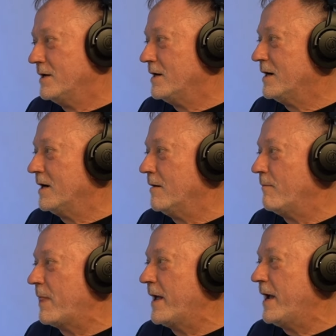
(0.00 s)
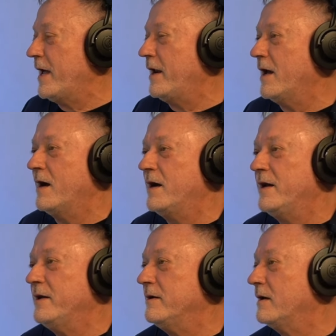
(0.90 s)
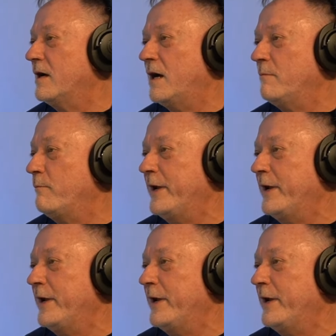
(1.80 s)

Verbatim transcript: um, and I I